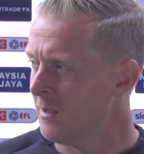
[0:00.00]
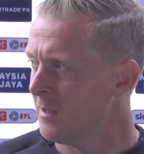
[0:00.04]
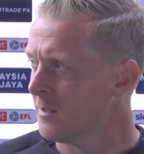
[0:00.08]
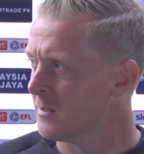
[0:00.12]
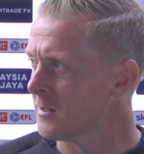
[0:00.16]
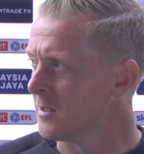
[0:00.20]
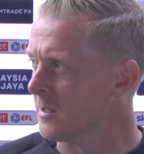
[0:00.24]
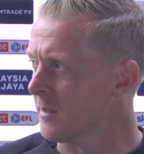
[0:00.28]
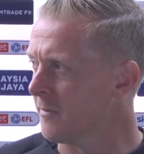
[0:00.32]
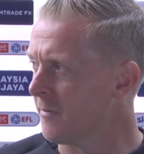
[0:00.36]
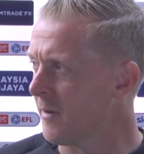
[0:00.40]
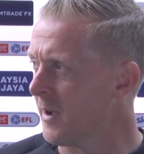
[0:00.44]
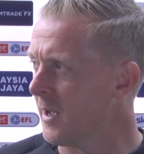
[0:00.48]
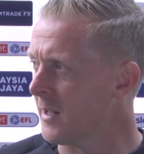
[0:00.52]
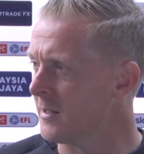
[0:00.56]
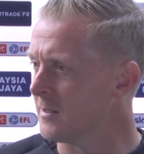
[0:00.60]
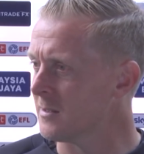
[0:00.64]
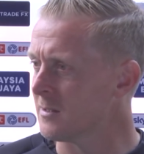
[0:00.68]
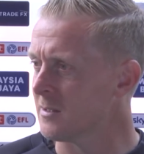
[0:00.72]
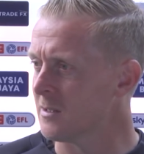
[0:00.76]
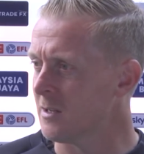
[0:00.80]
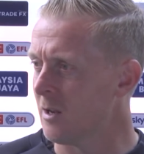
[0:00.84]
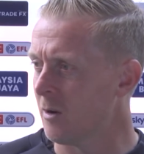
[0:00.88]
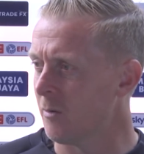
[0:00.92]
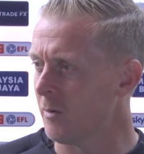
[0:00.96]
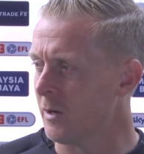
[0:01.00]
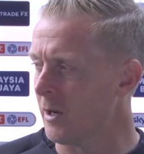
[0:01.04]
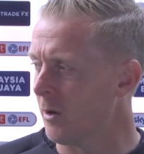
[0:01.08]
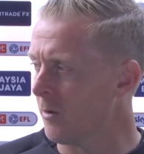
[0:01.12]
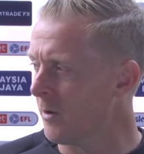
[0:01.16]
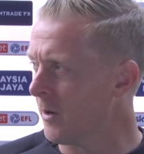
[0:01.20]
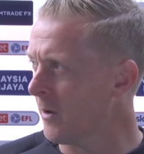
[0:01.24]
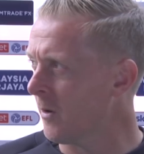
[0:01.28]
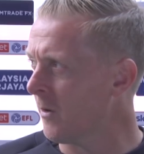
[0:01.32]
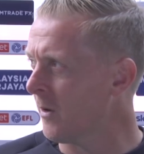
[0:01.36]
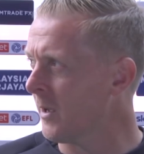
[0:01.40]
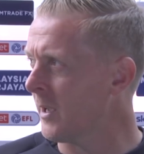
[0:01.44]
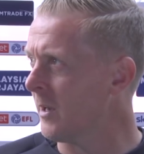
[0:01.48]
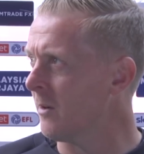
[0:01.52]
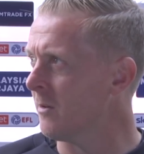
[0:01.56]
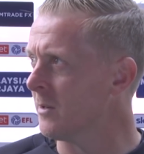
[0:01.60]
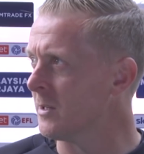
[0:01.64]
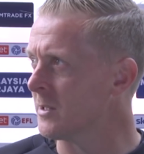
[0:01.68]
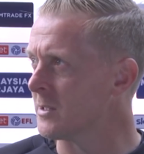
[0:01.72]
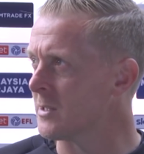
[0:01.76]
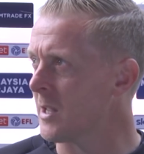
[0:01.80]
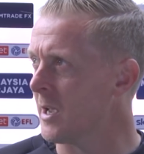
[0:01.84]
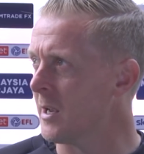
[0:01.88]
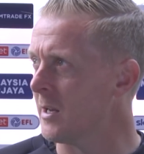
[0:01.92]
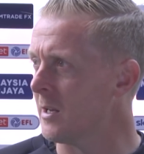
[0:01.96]
the fans. You know they're not here in the
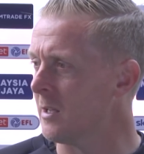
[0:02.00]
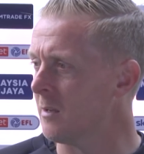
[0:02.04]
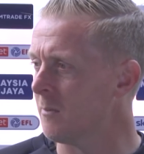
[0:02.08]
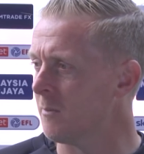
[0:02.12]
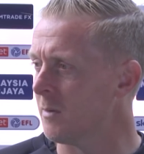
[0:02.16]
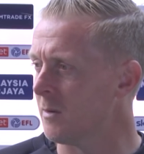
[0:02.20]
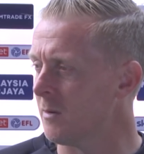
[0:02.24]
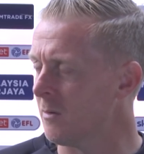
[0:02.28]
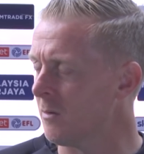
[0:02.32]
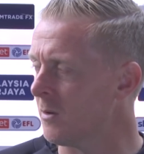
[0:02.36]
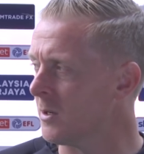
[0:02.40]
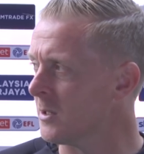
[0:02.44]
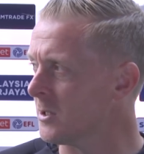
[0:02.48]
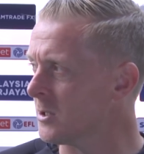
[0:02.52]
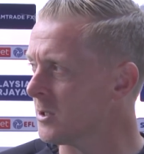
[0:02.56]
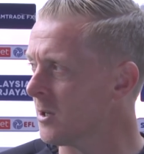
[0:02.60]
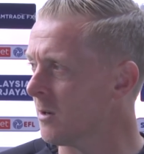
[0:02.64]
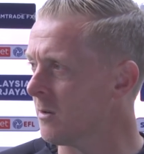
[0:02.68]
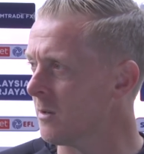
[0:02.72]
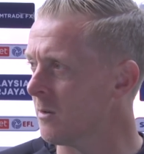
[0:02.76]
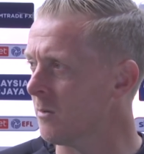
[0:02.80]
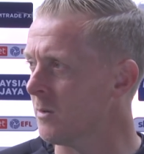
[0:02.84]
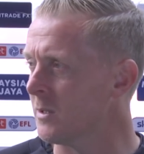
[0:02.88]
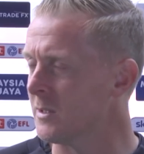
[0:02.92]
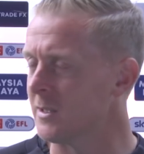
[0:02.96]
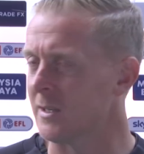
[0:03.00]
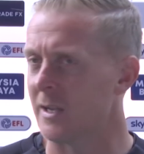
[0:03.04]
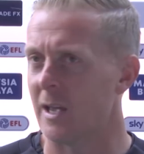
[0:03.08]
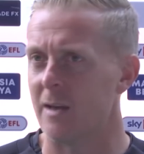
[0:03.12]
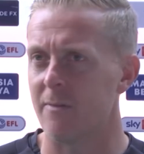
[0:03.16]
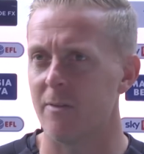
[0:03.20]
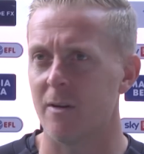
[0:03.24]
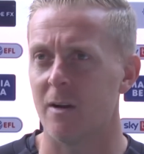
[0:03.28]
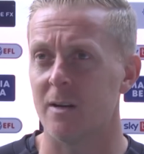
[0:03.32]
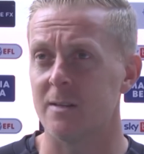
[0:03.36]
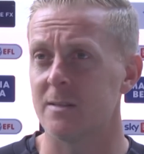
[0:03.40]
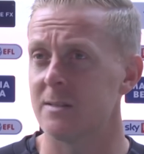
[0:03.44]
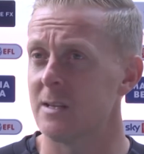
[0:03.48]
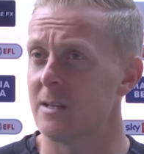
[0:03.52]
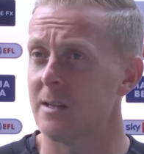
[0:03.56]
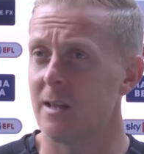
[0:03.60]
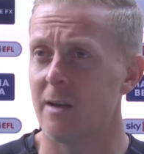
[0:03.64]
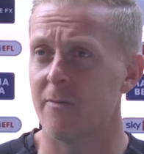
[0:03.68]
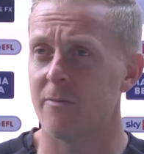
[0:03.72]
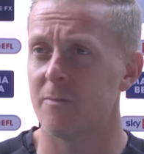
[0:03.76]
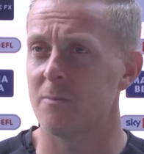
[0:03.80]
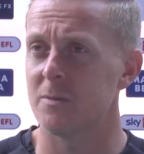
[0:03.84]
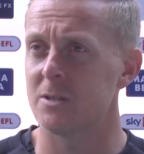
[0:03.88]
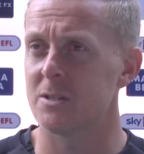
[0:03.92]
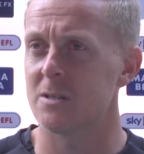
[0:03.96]
stadium, but we wanted to show that we're together. I said
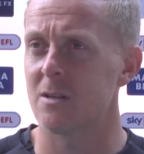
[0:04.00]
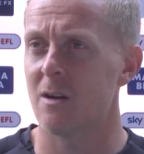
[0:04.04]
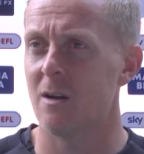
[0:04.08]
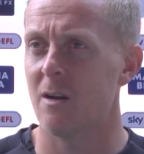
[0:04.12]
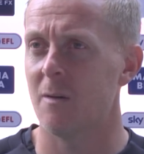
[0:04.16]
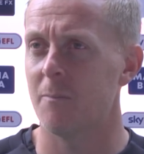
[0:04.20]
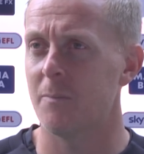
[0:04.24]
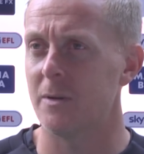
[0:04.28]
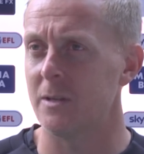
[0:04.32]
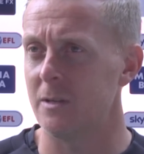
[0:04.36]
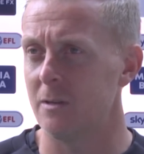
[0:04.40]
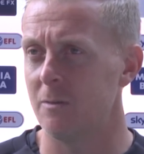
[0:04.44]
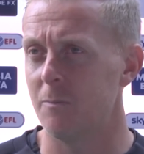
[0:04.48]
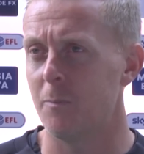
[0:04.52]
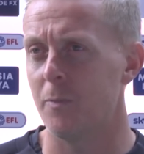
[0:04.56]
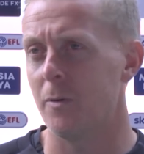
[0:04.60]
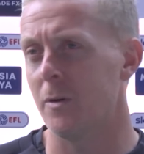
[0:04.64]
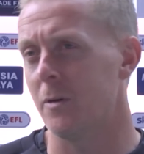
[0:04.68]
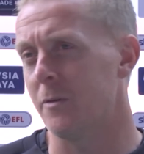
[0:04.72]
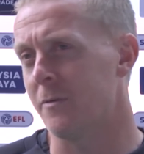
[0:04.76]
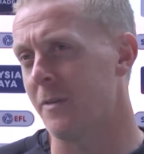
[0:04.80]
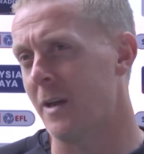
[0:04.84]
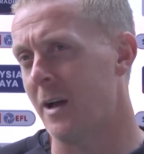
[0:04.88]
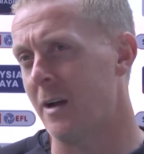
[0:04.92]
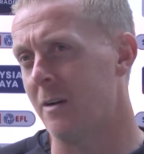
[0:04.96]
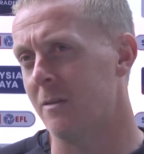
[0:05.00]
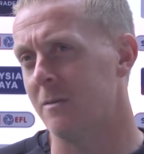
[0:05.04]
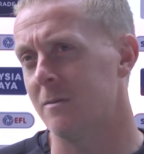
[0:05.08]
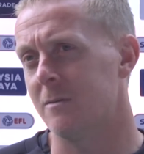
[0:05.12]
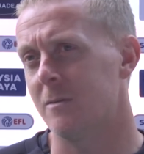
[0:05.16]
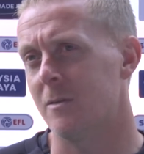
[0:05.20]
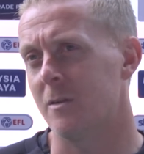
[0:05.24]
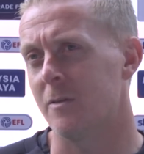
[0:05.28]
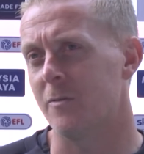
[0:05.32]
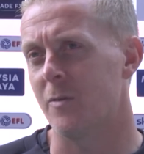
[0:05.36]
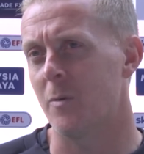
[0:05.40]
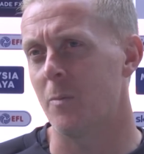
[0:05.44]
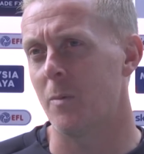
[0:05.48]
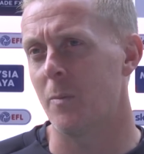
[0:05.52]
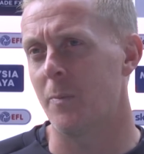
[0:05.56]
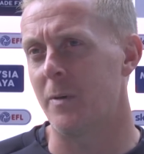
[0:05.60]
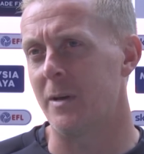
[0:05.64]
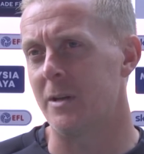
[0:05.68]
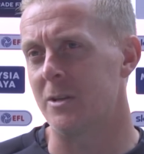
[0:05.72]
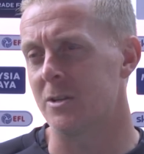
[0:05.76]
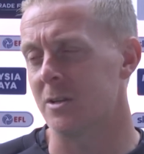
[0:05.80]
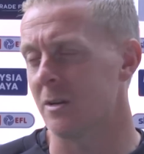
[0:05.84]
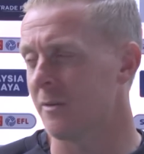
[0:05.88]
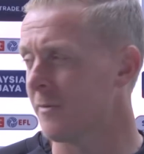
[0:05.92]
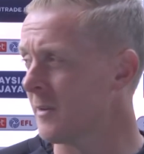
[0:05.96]
that from the start, but you proved that on a football
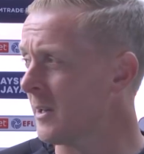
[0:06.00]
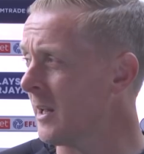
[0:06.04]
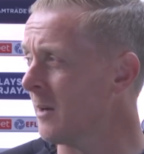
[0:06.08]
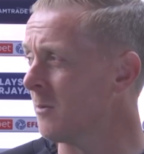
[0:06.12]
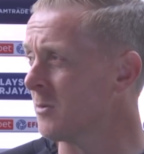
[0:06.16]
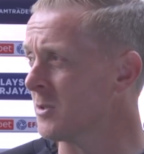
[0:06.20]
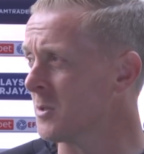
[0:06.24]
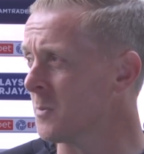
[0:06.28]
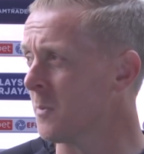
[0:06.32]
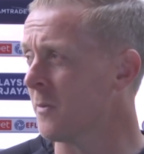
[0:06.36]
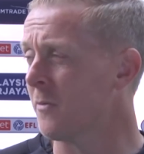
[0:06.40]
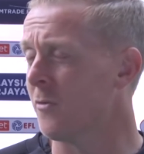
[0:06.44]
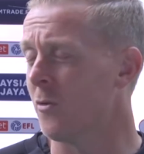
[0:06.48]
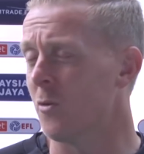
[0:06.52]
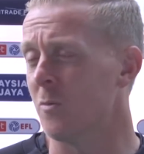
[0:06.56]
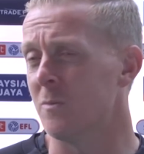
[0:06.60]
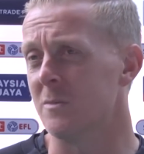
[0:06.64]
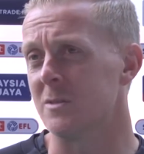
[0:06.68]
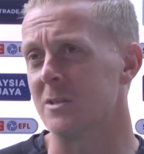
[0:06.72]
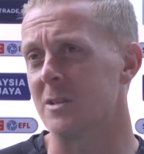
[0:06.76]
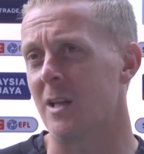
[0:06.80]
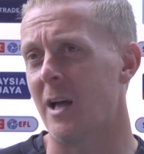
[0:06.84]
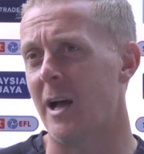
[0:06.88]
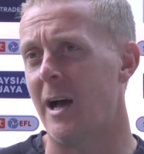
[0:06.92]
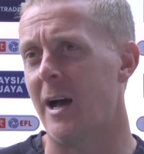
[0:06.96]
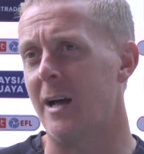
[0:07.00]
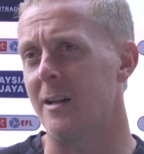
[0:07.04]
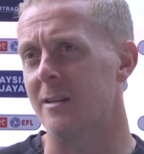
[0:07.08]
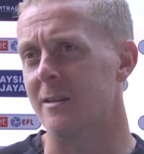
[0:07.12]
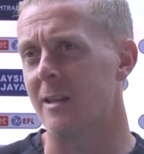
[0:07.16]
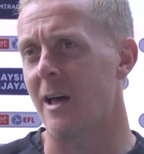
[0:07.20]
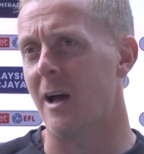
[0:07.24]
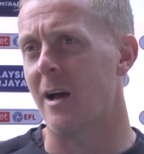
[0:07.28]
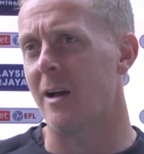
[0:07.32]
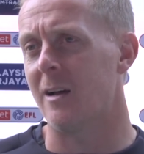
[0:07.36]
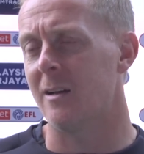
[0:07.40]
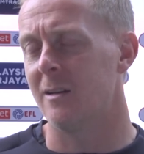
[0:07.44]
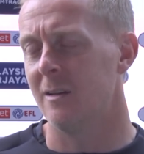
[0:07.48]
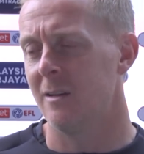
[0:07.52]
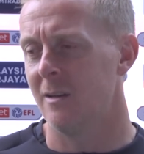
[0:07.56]
pitch. And I think that was a performance that had that.